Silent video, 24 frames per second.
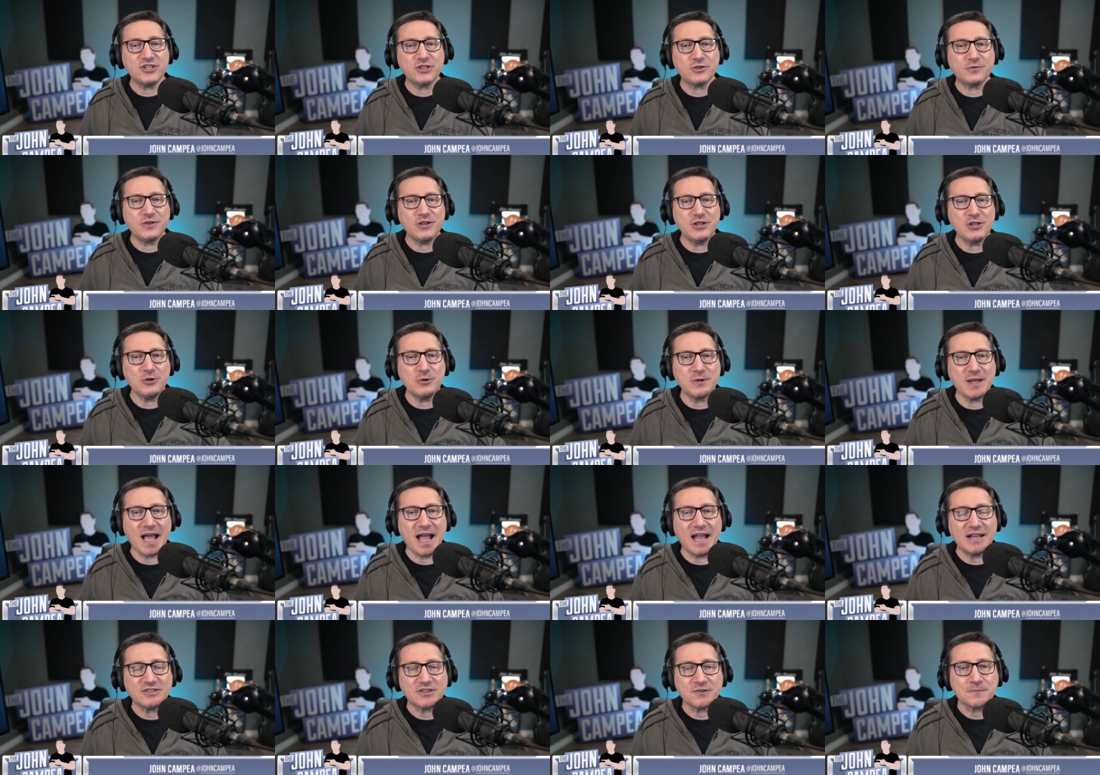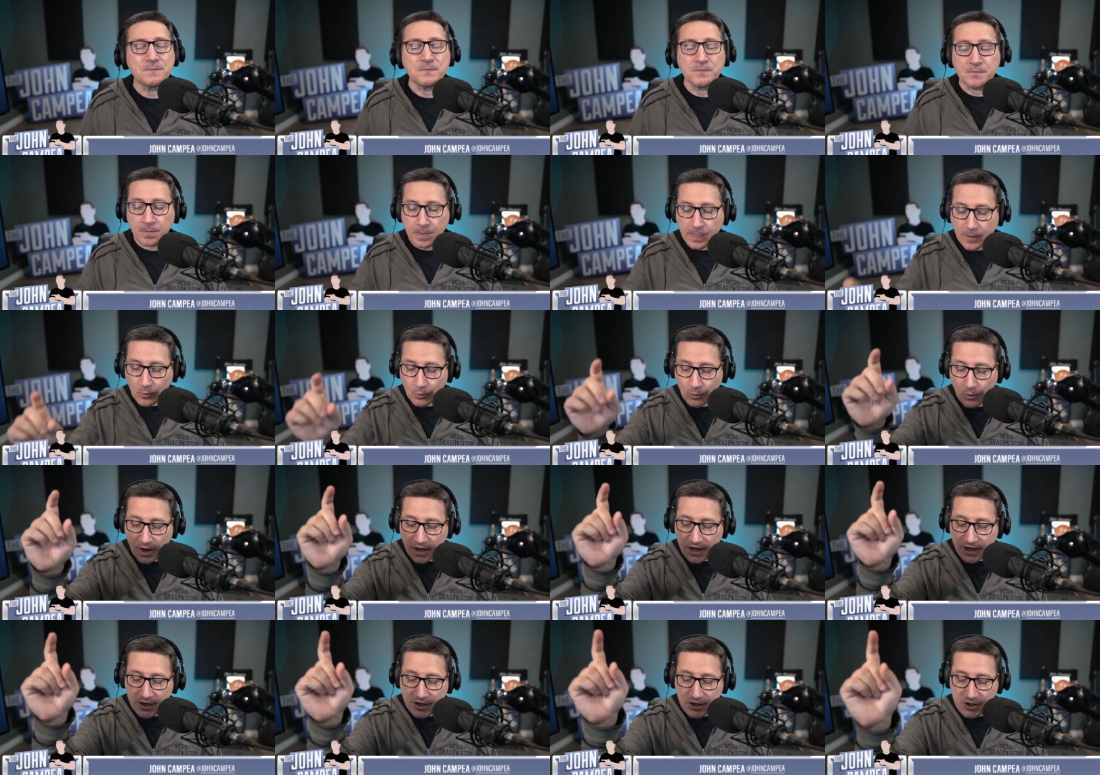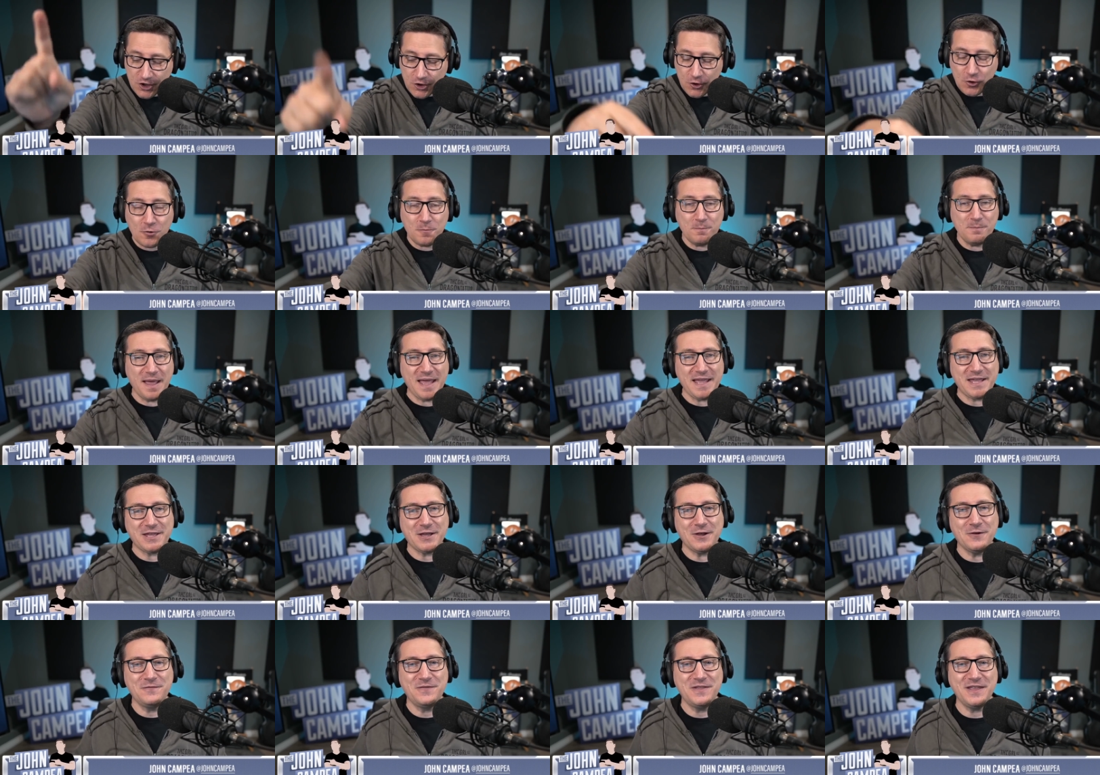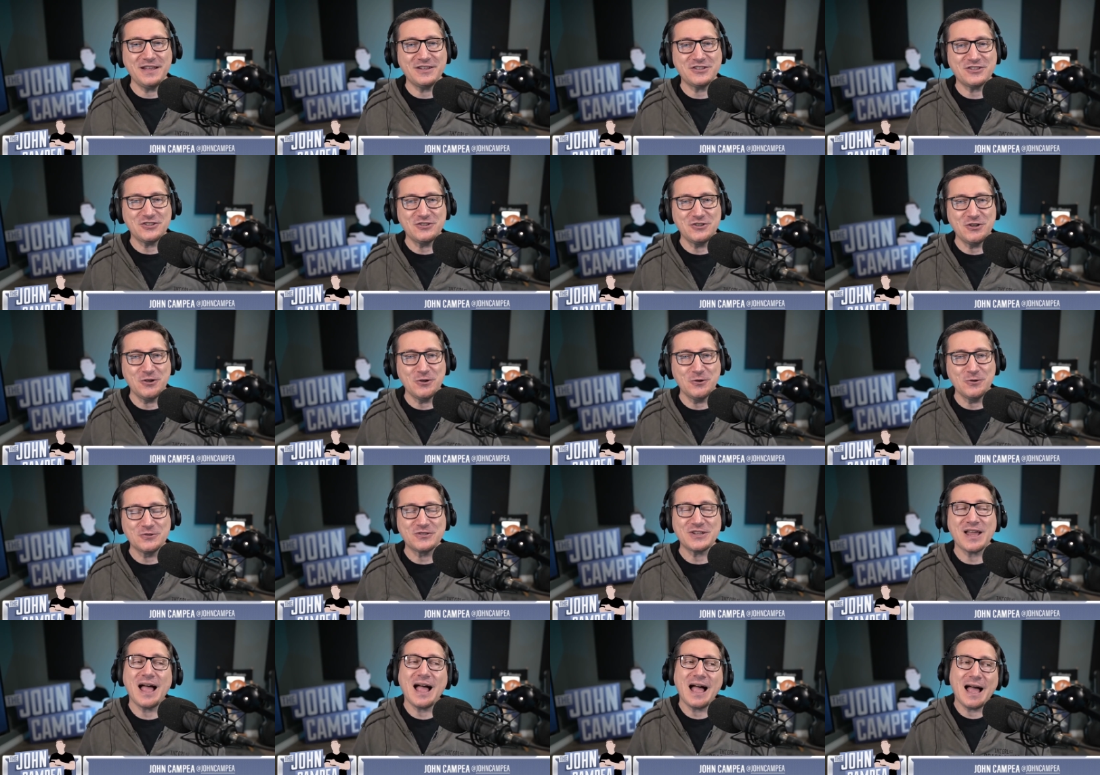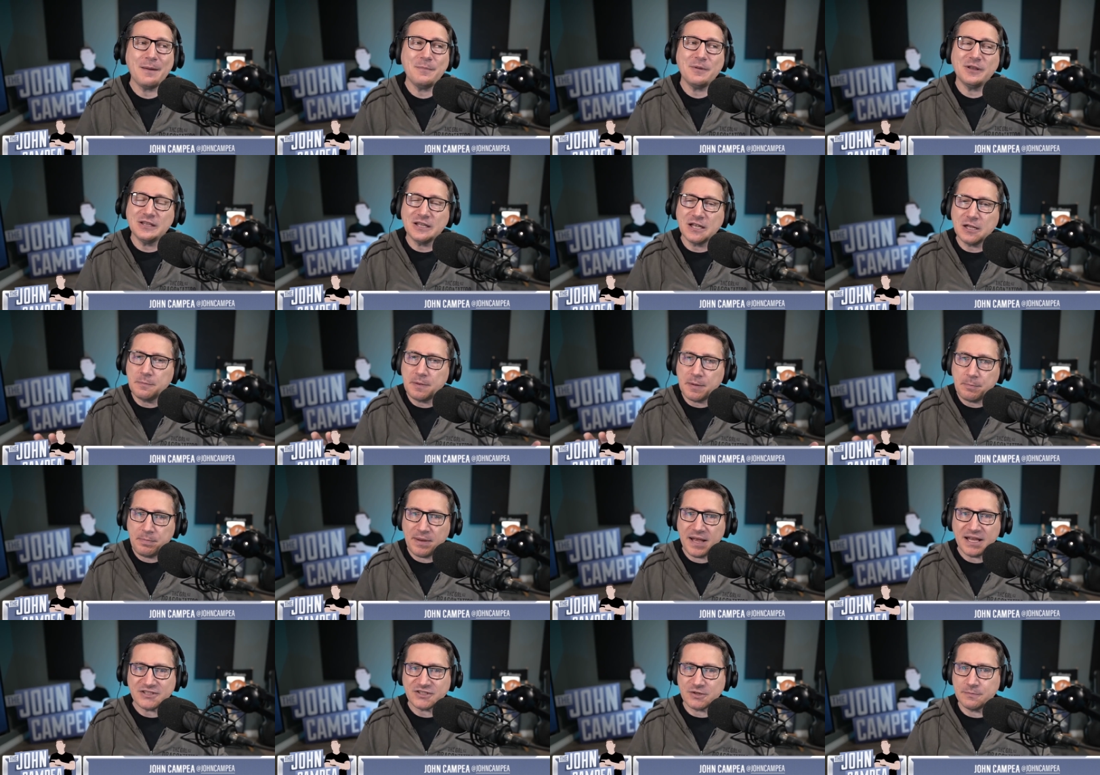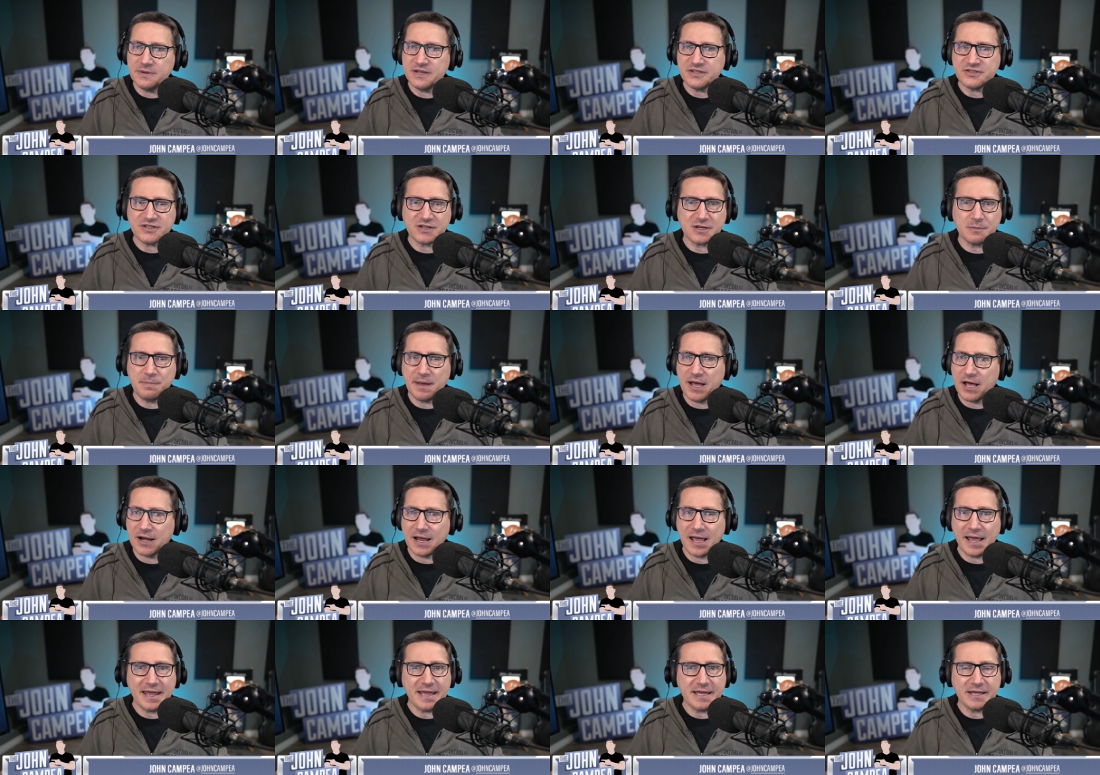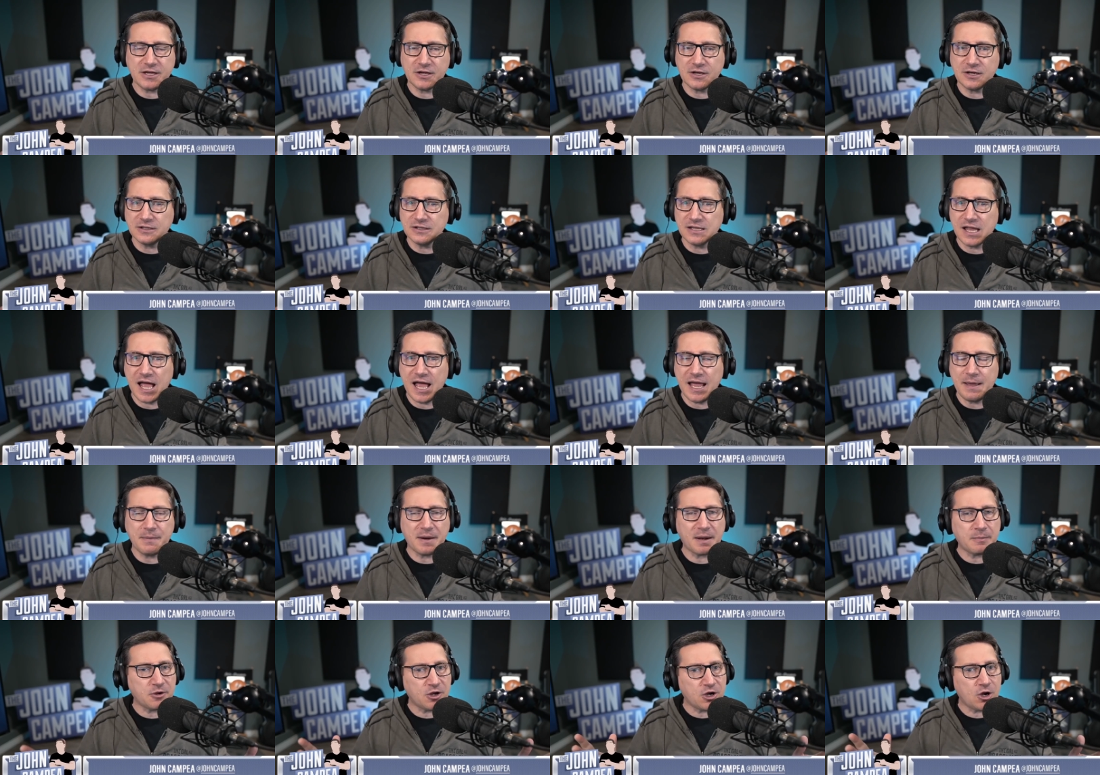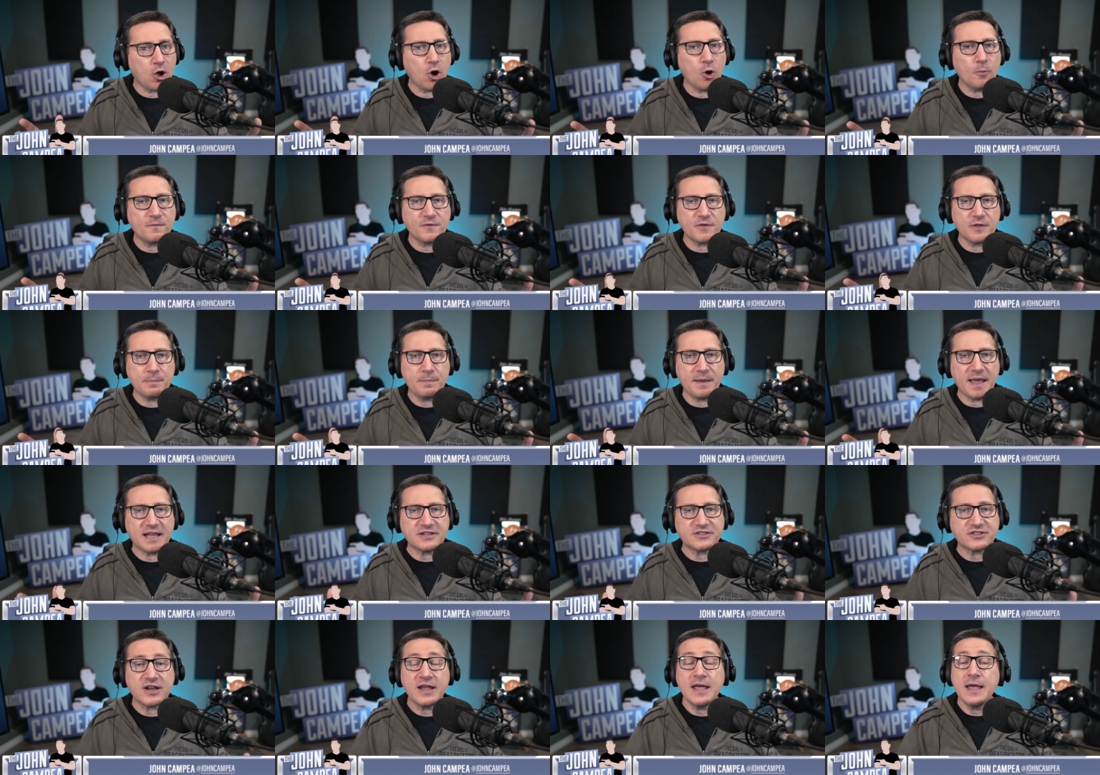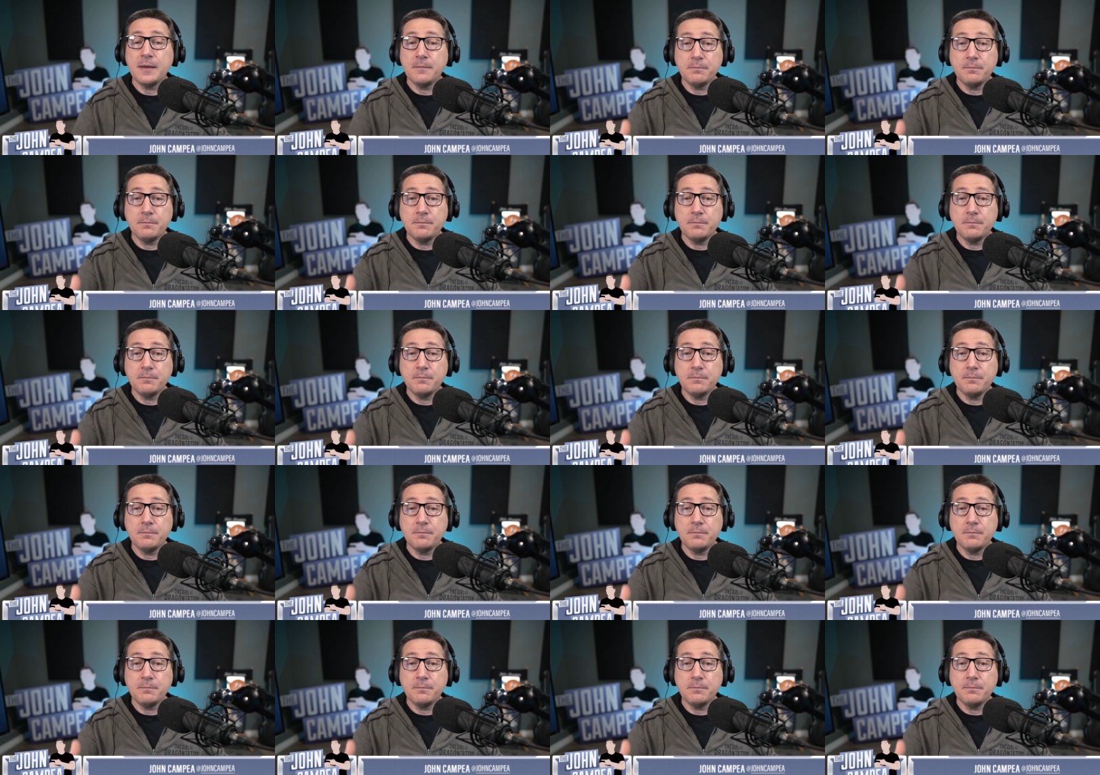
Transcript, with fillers: is for you guys. What do you make of this news? I'm a little bit pessimistic about it. I ain't going to lie, but I'm going to hope for the best.